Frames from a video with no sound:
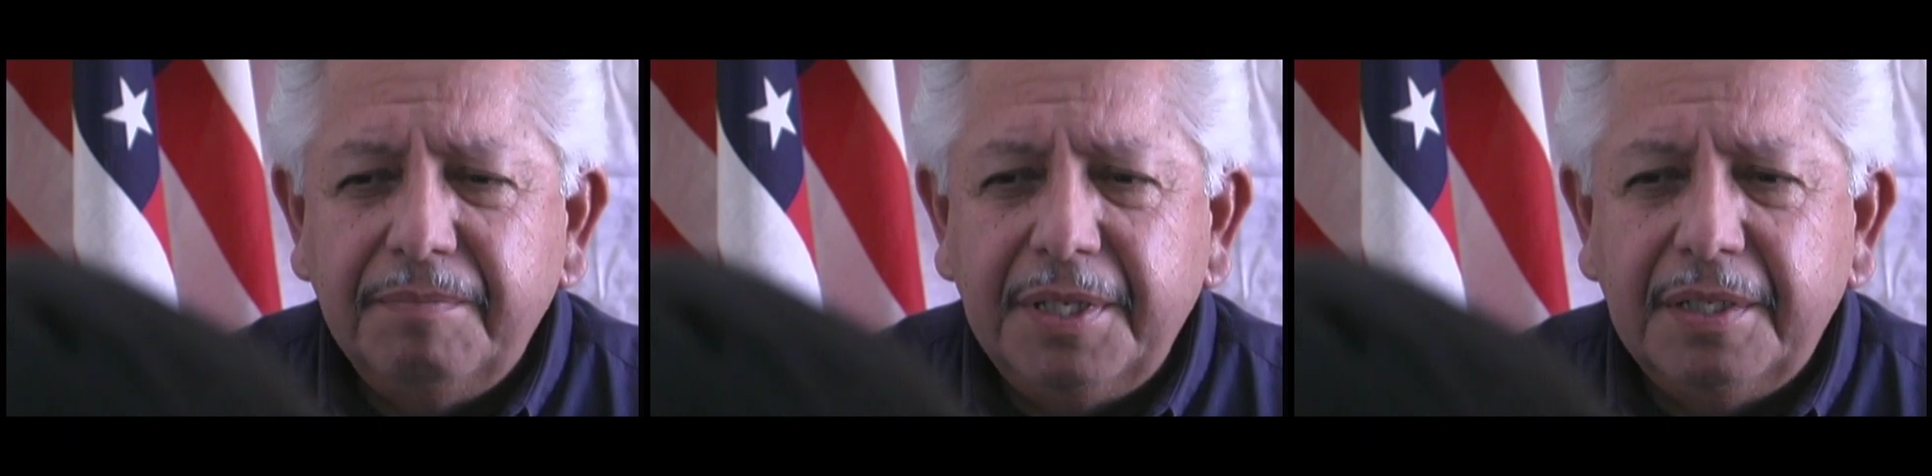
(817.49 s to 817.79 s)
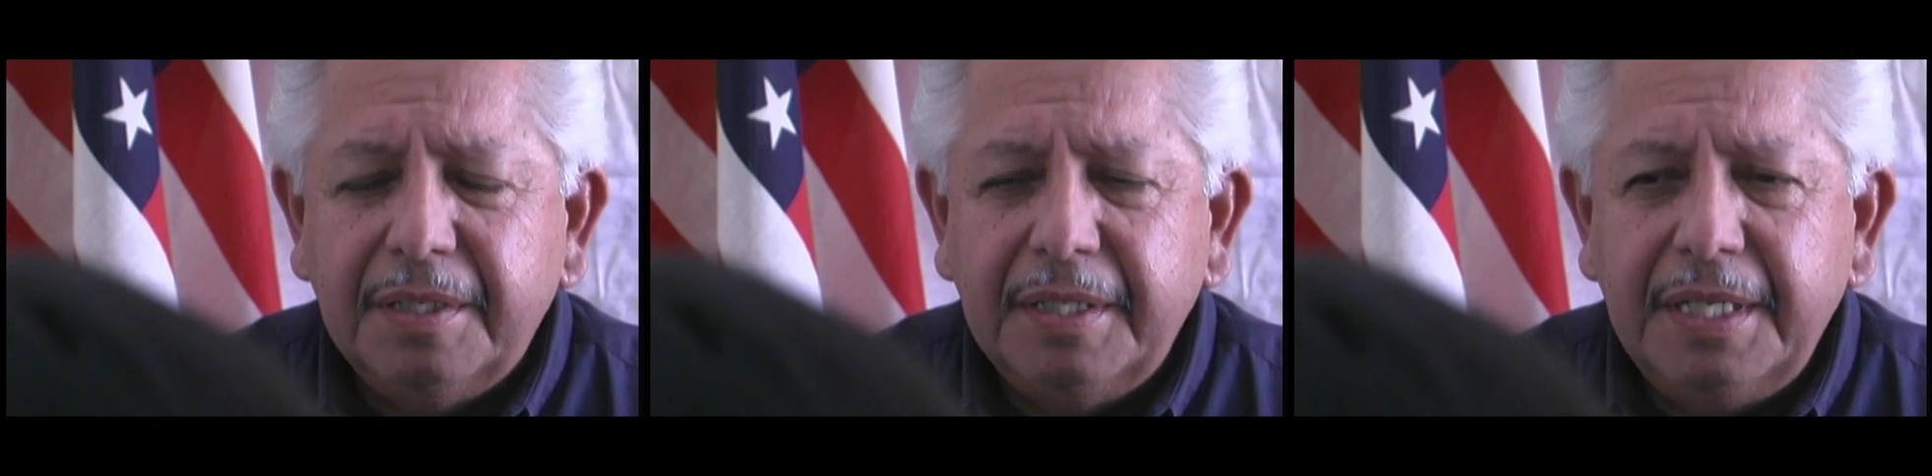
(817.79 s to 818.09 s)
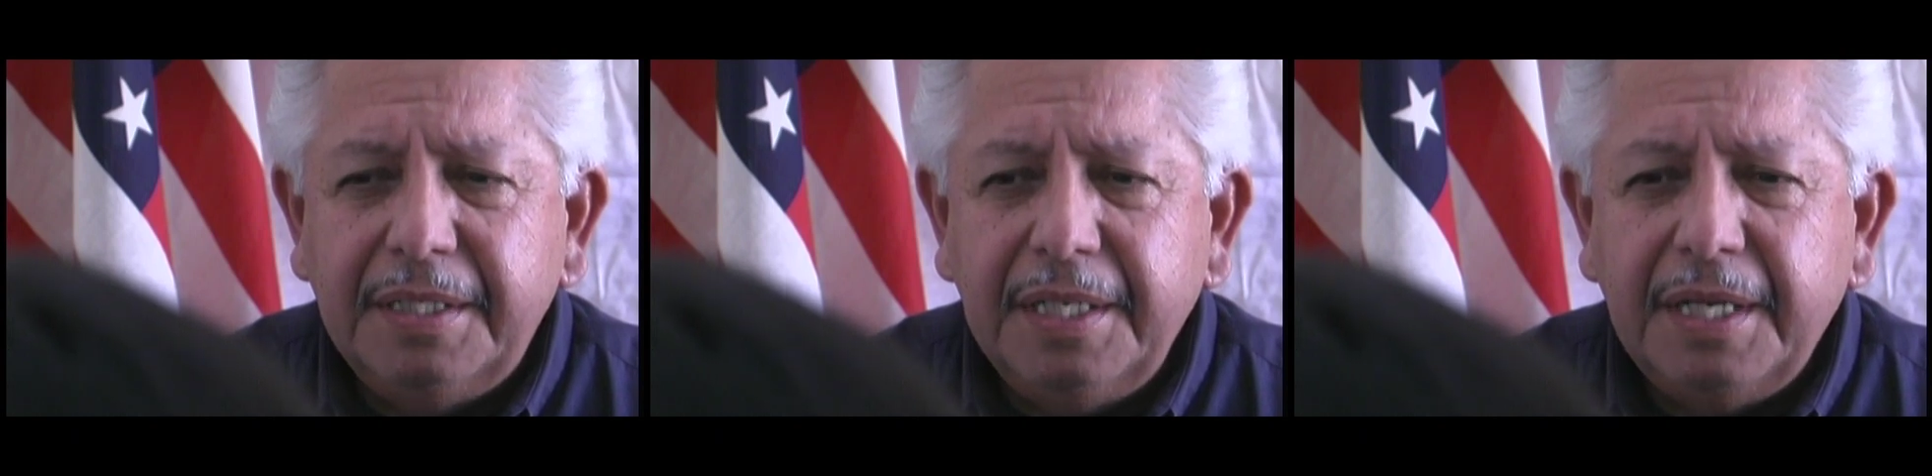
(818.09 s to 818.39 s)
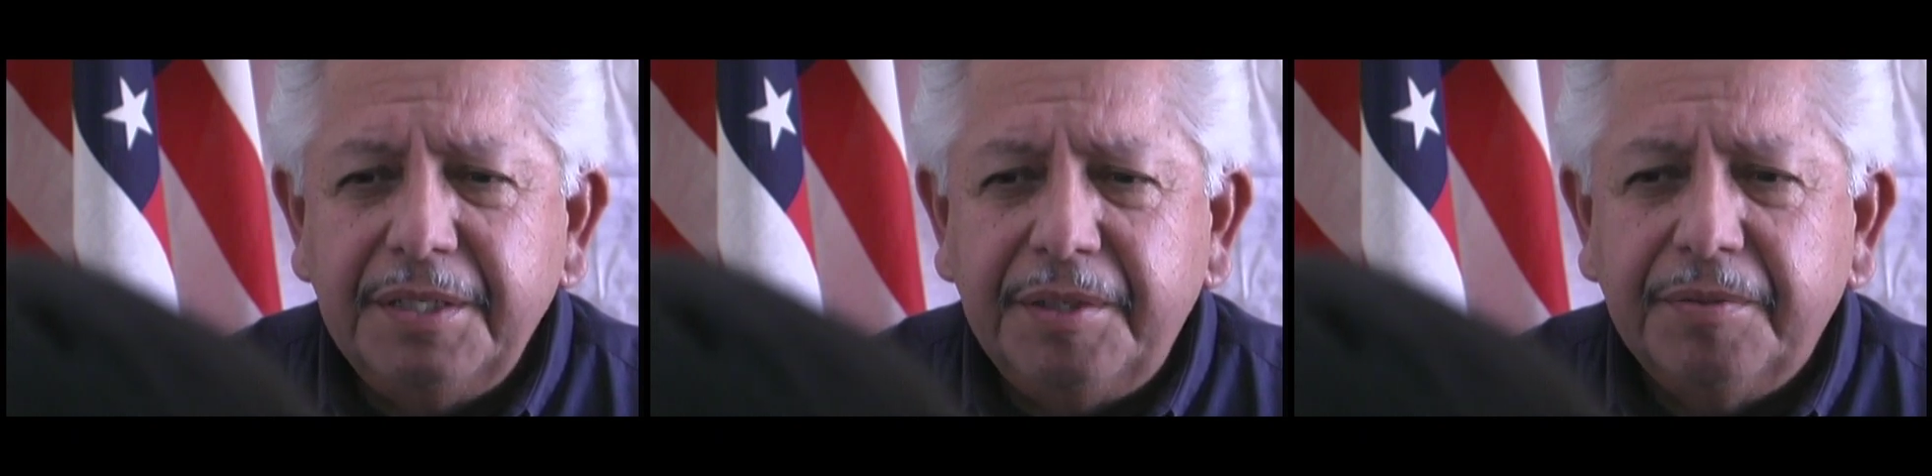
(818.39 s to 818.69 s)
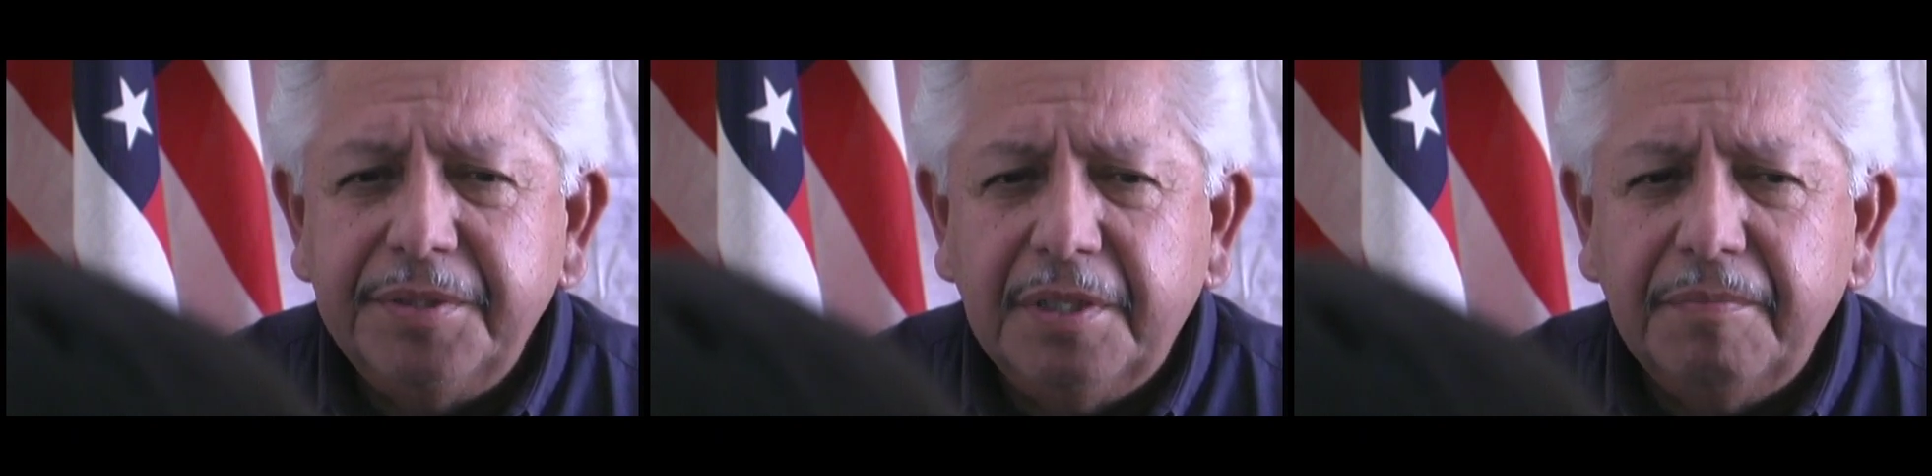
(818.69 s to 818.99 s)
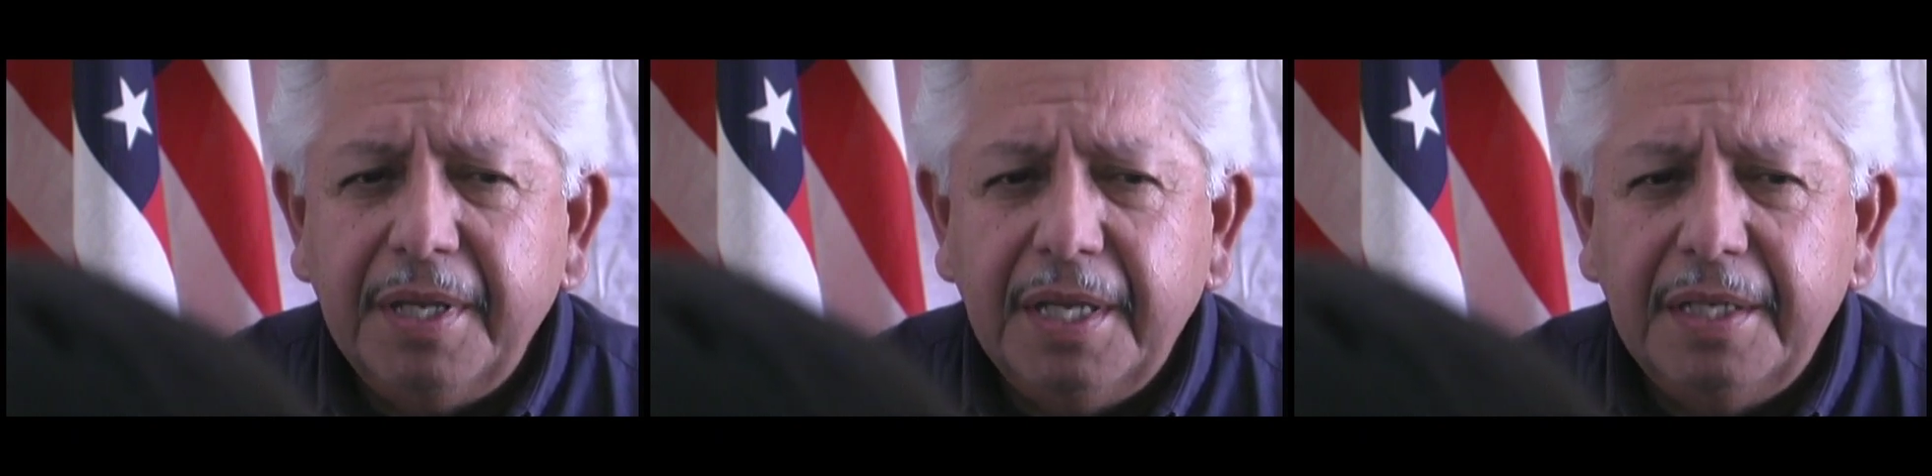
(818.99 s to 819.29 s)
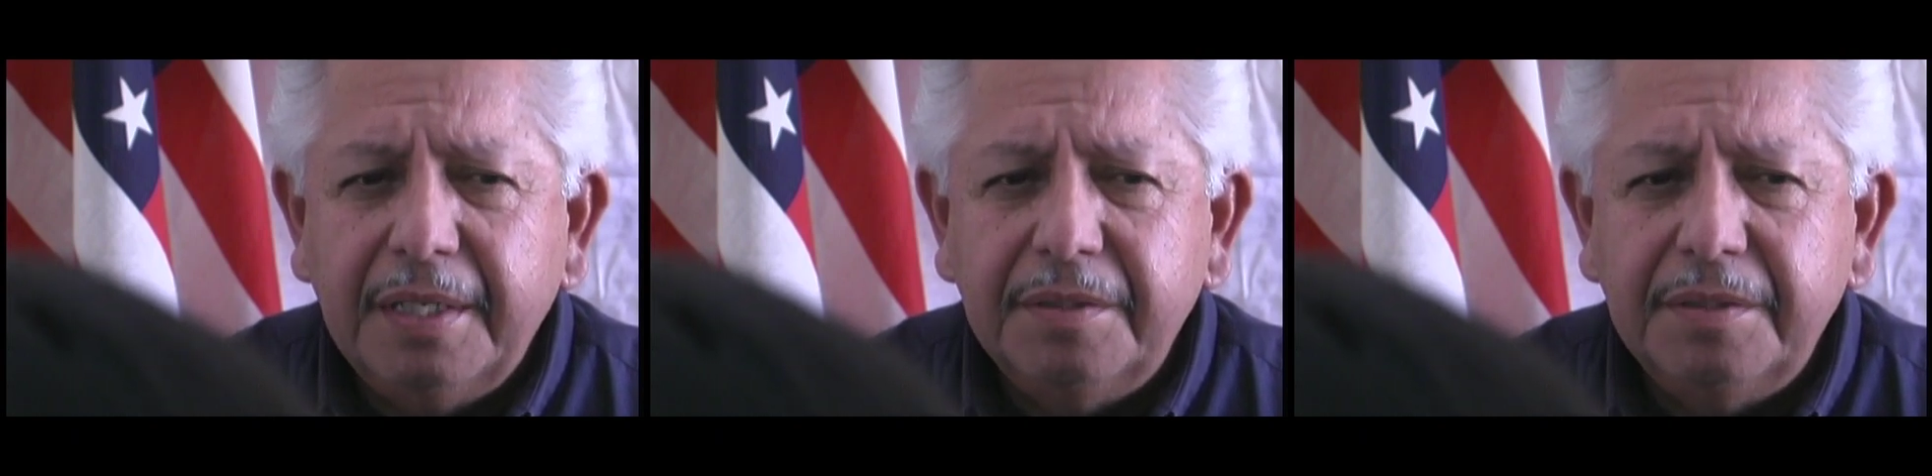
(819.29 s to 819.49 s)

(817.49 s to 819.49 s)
being an 18, 19-year-old young man,